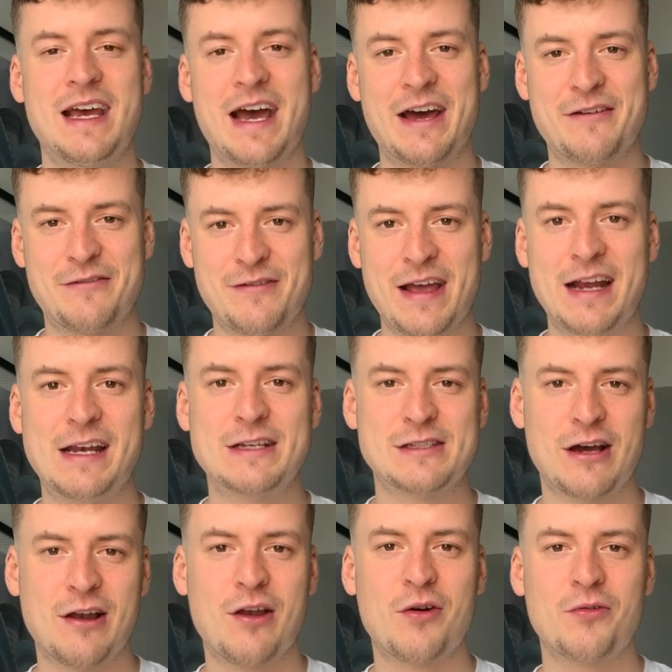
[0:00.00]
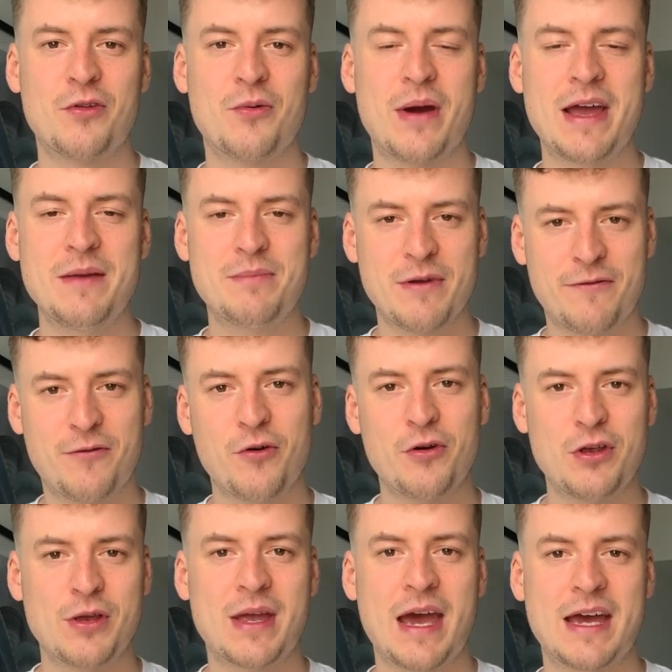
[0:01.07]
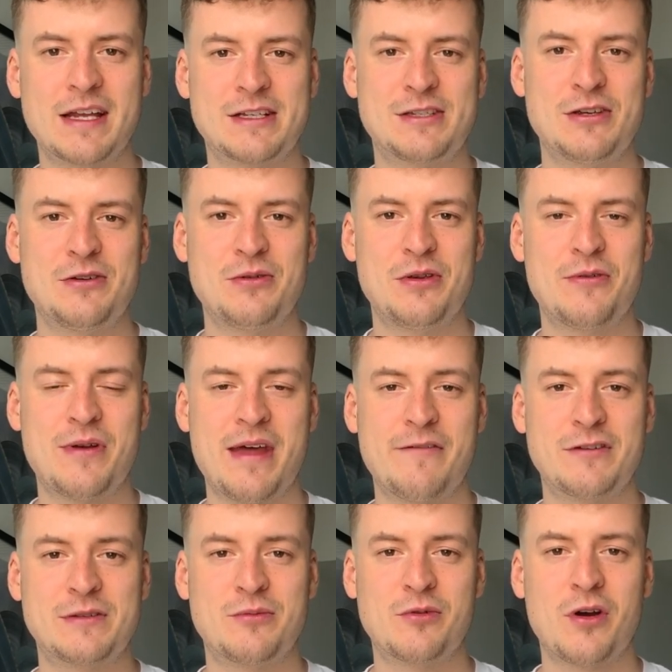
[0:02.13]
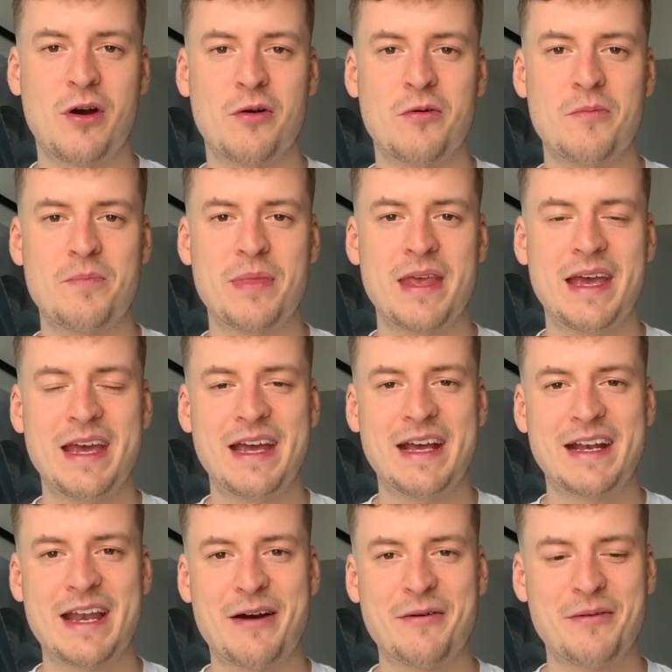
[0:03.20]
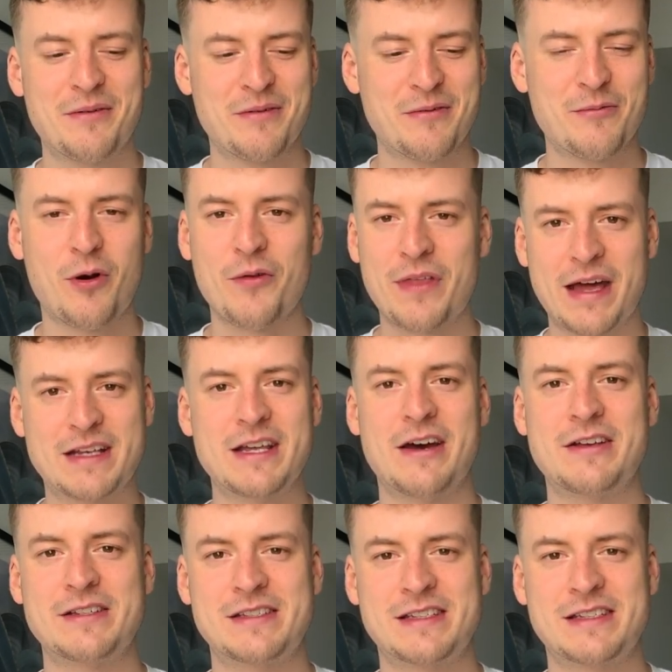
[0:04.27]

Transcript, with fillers: and failures along the way before you get to your inevitable goal. Now, what that does,